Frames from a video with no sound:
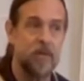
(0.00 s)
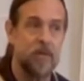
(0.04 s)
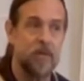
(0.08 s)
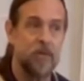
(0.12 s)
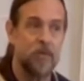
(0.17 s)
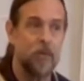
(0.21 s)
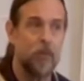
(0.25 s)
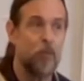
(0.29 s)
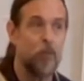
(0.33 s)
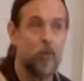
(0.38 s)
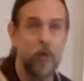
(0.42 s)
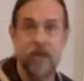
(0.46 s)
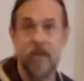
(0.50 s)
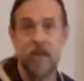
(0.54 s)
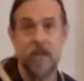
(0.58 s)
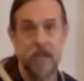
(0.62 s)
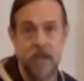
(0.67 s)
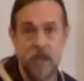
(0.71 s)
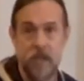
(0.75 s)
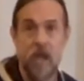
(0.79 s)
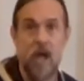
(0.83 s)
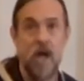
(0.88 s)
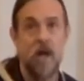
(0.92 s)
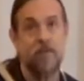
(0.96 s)
really
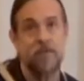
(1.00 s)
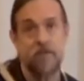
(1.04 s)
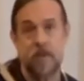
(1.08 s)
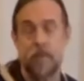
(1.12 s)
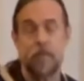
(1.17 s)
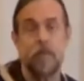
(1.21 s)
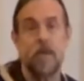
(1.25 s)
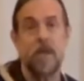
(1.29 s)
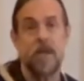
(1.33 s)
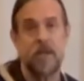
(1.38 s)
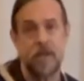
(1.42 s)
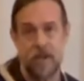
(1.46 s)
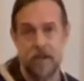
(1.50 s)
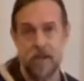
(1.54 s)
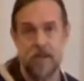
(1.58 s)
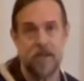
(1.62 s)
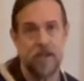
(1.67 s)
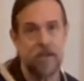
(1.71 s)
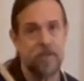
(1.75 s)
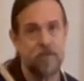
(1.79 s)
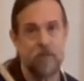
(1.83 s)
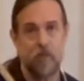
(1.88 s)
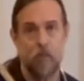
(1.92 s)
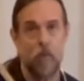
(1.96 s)
loved
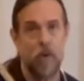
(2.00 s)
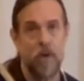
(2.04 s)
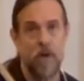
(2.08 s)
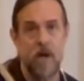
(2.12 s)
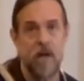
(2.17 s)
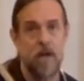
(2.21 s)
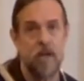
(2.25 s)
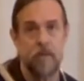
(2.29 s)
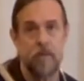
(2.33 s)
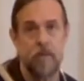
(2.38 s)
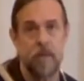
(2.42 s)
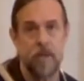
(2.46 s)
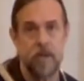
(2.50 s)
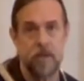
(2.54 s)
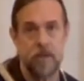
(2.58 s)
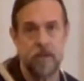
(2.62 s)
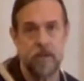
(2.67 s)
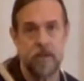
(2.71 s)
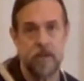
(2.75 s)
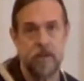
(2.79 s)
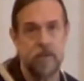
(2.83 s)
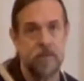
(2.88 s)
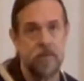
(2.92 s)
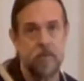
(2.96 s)
immediately from when I could
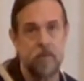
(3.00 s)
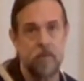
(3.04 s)
barely